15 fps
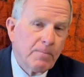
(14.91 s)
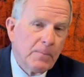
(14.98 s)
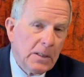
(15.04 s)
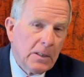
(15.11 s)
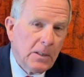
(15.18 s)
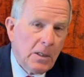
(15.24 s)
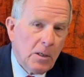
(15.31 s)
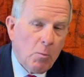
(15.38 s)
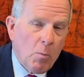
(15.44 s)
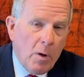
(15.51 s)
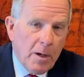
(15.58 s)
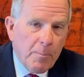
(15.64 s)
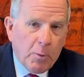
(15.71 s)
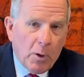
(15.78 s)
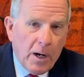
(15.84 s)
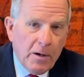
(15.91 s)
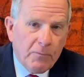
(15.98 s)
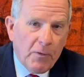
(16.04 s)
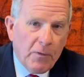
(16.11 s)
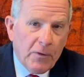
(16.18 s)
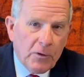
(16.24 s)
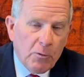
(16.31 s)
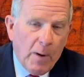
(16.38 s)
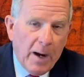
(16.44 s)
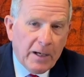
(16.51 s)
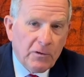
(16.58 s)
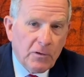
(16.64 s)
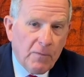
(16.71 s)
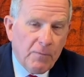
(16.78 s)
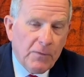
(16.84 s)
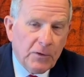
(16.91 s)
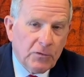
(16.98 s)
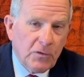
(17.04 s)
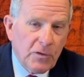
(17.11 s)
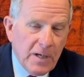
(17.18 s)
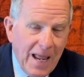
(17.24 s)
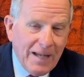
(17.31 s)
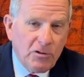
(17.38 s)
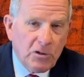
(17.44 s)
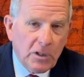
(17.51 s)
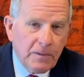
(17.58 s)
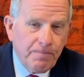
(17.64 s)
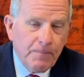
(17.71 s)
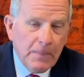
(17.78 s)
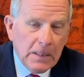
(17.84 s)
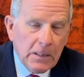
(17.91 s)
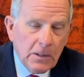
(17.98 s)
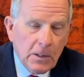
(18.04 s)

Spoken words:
We want to pray for the direction of this nation.